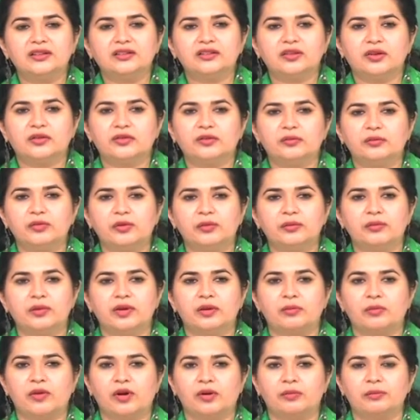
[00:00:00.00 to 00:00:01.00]
of
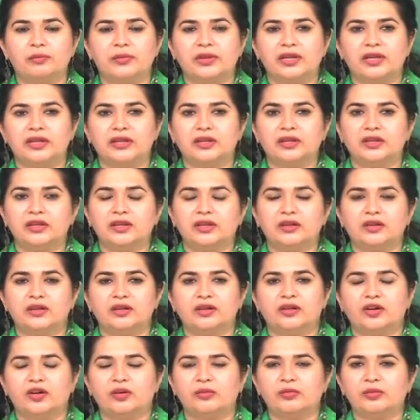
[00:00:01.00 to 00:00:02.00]
Bombay
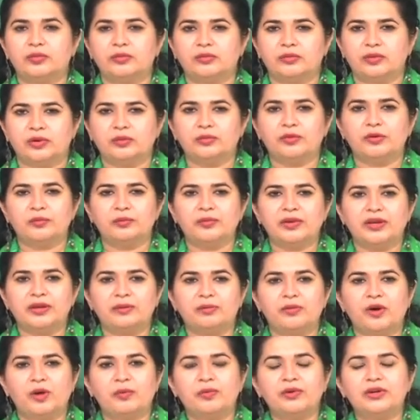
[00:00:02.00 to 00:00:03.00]
or Mumbai,
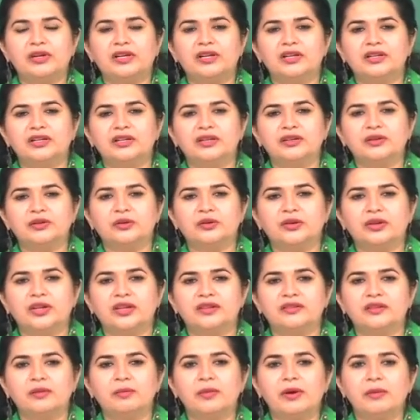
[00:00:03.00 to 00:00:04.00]
popularly known
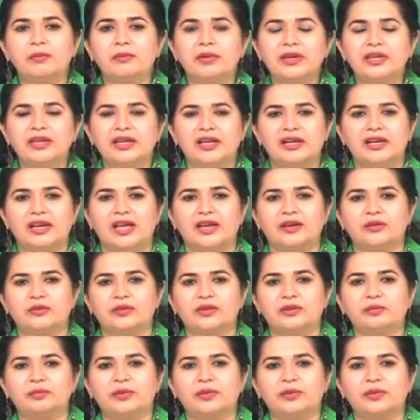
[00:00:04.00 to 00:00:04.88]
as the Bombaya language,